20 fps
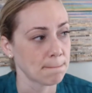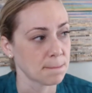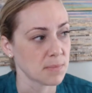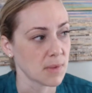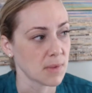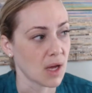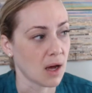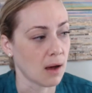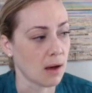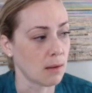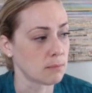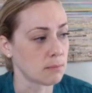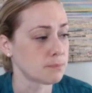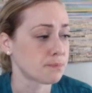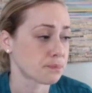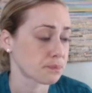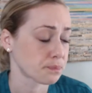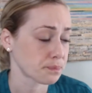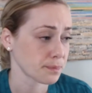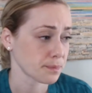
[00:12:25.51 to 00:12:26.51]
um,
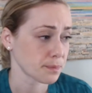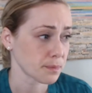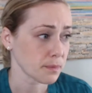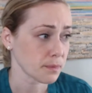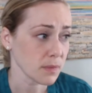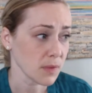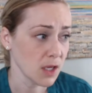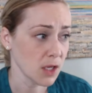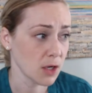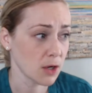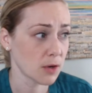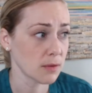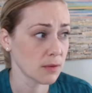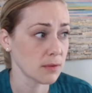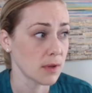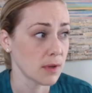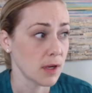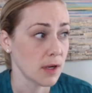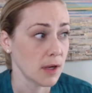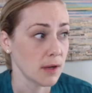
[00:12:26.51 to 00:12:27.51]
you
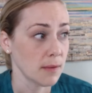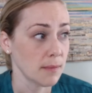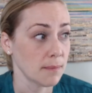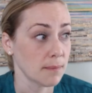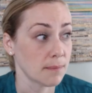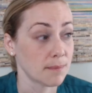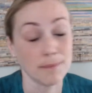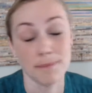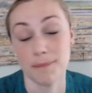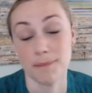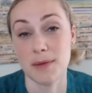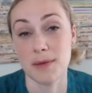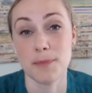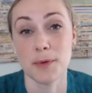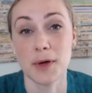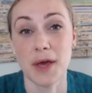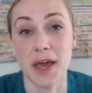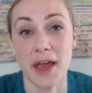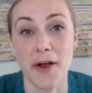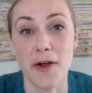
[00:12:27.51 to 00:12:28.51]
know, people
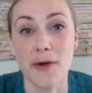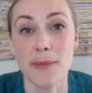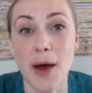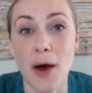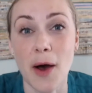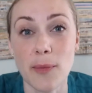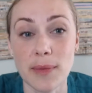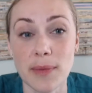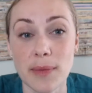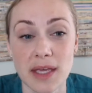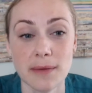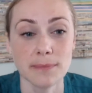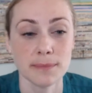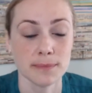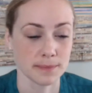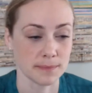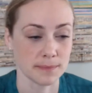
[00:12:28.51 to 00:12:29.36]
care about me,